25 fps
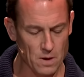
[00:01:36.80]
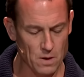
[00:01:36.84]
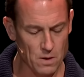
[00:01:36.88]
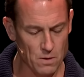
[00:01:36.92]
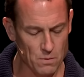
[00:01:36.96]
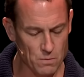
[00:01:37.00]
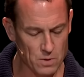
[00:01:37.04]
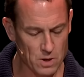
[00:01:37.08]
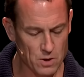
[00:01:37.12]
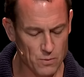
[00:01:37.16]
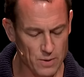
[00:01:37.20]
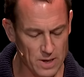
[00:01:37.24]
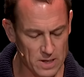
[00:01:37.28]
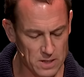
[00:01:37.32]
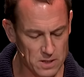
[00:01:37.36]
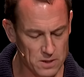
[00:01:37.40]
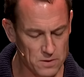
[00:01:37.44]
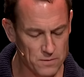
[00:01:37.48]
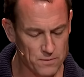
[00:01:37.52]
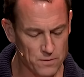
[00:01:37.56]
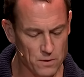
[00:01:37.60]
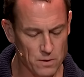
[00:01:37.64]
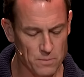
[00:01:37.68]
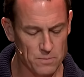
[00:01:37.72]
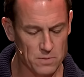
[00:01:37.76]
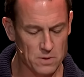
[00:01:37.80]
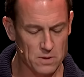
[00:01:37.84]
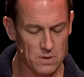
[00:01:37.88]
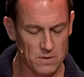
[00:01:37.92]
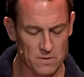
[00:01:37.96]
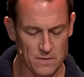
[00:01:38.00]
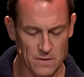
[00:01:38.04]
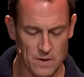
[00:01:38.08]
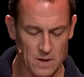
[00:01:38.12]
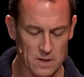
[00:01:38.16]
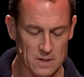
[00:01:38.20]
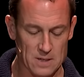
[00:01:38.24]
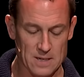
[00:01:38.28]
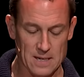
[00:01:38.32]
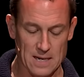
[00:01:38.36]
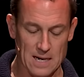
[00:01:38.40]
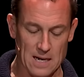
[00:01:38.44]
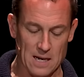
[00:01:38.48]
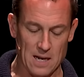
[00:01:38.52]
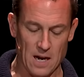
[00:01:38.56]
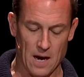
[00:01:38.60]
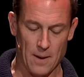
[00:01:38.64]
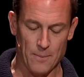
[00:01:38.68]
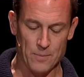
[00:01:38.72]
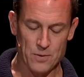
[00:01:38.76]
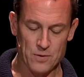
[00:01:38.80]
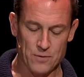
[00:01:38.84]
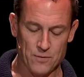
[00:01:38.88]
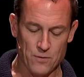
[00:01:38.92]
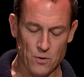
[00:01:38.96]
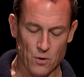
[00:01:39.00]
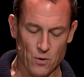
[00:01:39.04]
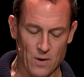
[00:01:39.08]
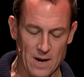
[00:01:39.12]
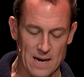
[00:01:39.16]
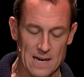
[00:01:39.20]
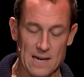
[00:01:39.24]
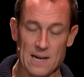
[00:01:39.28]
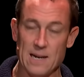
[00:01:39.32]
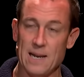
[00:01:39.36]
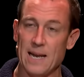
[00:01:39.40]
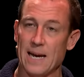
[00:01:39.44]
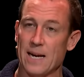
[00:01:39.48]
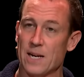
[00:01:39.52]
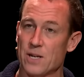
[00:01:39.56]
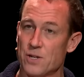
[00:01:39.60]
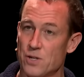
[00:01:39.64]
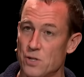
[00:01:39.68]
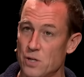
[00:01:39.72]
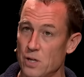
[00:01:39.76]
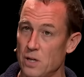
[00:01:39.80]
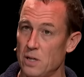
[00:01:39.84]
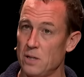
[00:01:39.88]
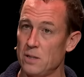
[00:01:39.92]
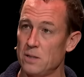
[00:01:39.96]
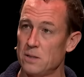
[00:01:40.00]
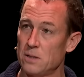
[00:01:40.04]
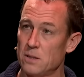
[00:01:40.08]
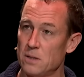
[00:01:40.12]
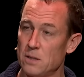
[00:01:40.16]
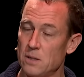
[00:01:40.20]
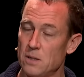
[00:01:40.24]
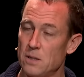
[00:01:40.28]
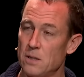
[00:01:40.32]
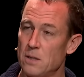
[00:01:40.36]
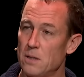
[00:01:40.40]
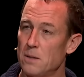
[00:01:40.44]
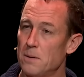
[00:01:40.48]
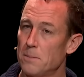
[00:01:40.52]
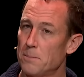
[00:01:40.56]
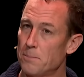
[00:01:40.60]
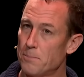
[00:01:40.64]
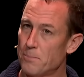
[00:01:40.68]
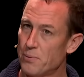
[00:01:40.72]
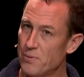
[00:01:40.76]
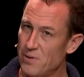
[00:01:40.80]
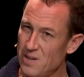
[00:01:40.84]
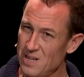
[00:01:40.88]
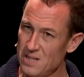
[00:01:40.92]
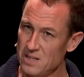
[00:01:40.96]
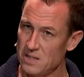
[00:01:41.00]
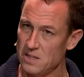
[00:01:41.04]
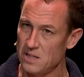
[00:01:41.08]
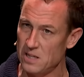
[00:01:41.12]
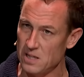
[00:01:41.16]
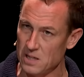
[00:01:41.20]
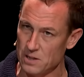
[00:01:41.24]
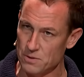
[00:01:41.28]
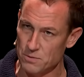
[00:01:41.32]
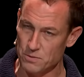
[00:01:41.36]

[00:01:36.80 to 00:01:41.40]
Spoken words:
requests from university clubs for a lecture, printed